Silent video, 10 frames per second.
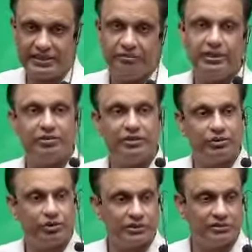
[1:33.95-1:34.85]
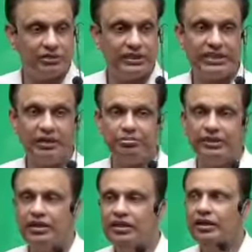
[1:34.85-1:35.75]
There was a question, for example,
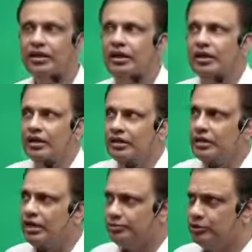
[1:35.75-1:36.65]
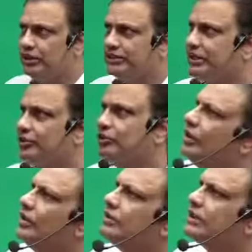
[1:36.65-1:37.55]
a few years ago,
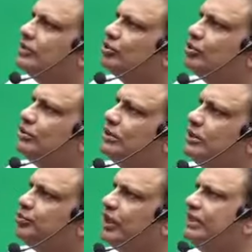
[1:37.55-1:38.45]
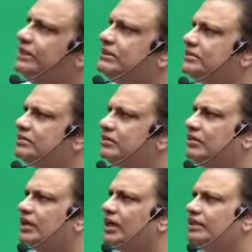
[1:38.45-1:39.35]
that you told 3 points
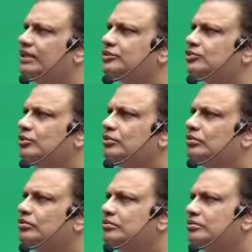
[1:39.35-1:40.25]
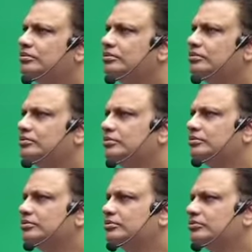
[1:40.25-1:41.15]
are there, so
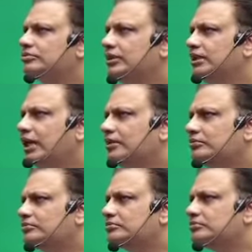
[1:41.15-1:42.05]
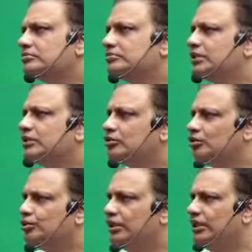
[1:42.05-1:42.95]
we have done 2
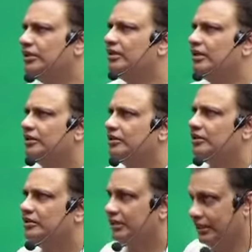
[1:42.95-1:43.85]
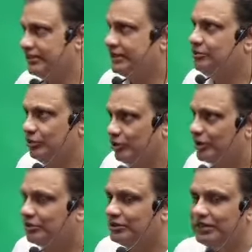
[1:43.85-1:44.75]
only. Let us see, we'll talk
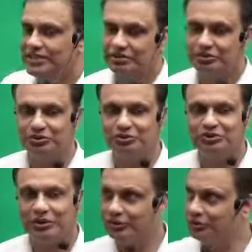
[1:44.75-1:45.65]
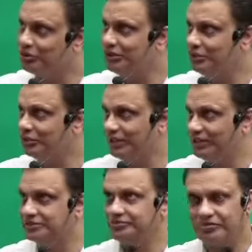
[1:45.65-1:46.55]
about the rest of the 2. We have talked only 1.
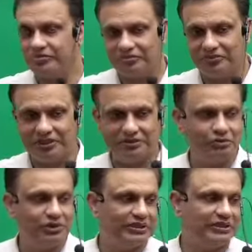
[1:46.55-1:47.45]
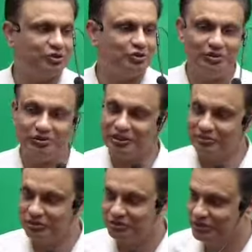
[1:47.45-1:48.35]
The other 2 we will talk
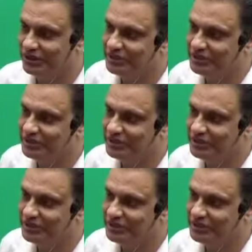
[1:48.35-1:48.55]
about today.